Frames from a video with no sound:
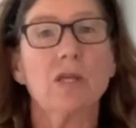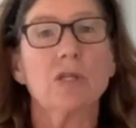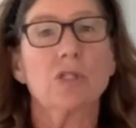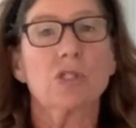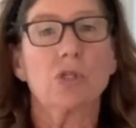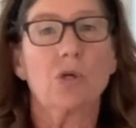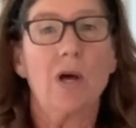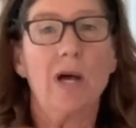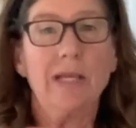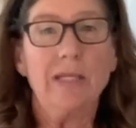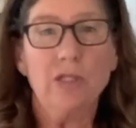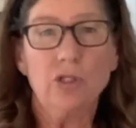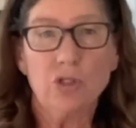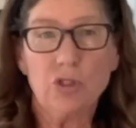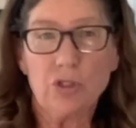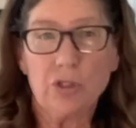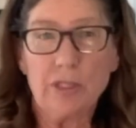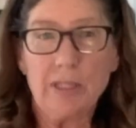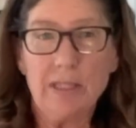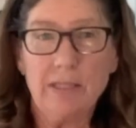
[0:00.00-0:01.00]
So I
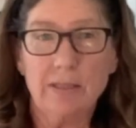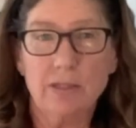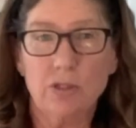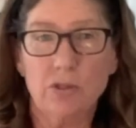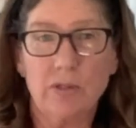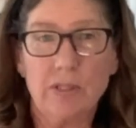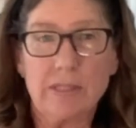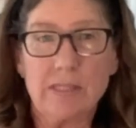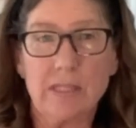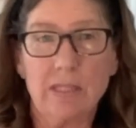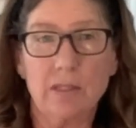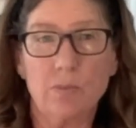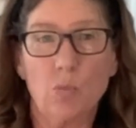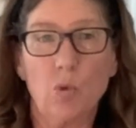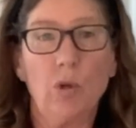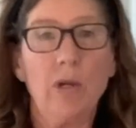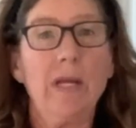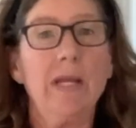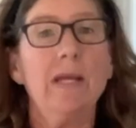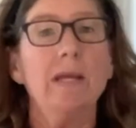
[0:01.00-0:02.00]
usually do this in the
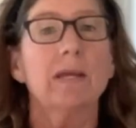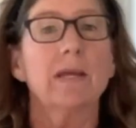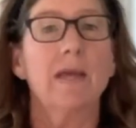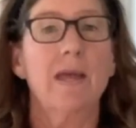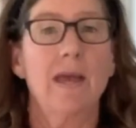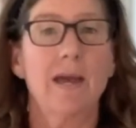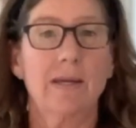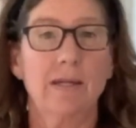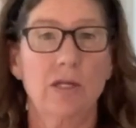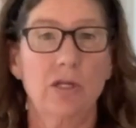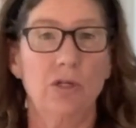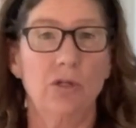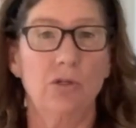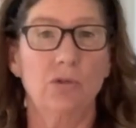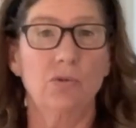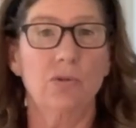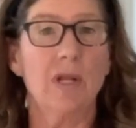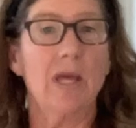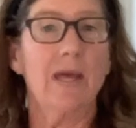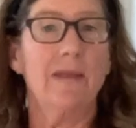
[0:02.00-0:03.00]
morning, at
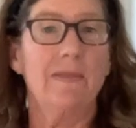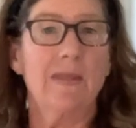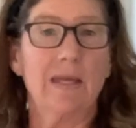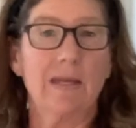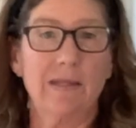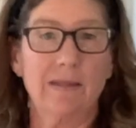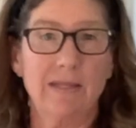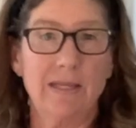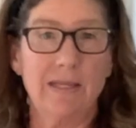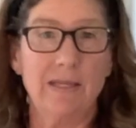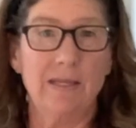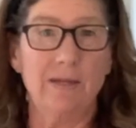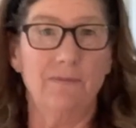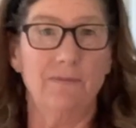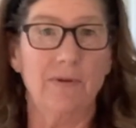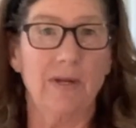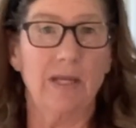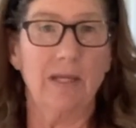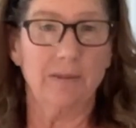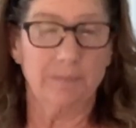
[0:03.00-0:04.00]
noon, and then in the
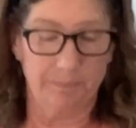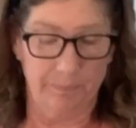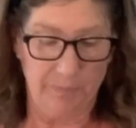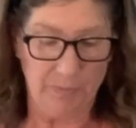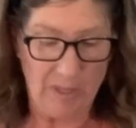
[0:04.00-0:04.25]
evening.